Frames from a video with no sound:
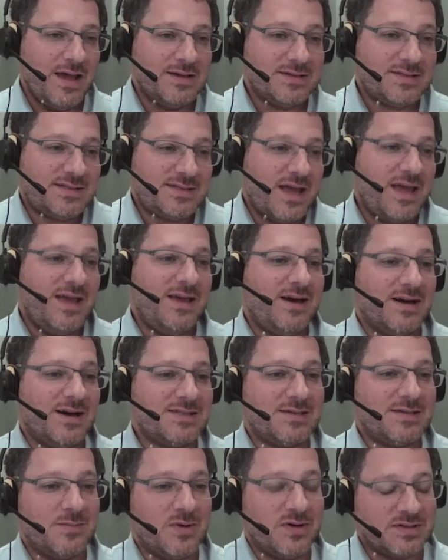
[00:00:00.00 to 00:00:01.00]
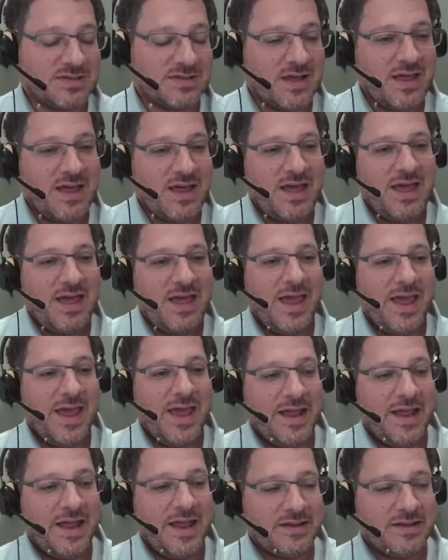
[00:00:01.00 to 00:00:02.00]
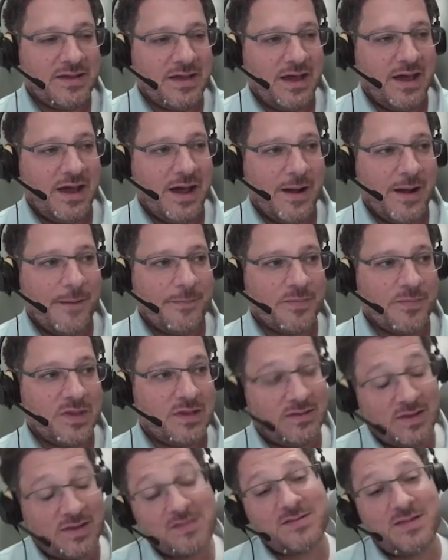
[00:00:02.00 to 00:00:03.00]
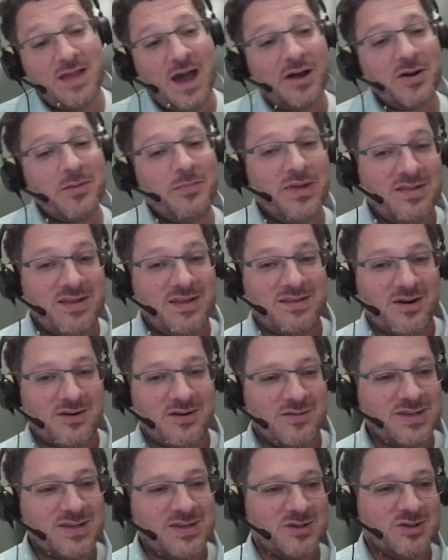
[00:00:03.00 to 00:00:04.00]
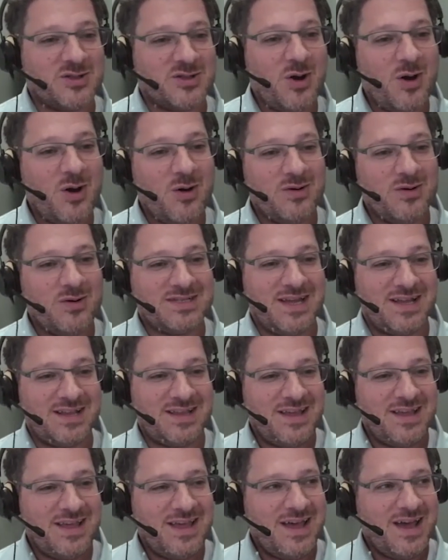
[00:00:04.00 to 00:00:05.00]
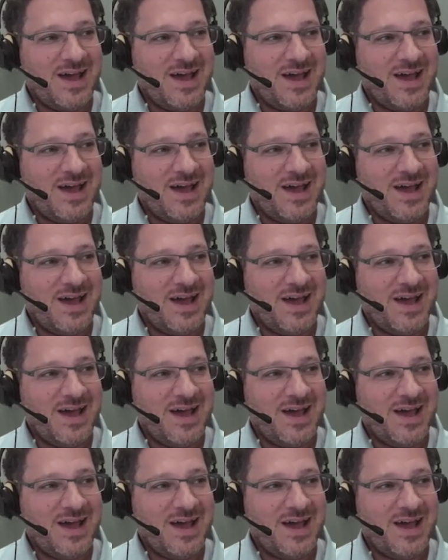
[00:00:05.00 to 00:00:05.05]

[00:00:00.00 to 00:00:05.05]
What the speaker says: staying customers. And that's the other bit that our research shows is that.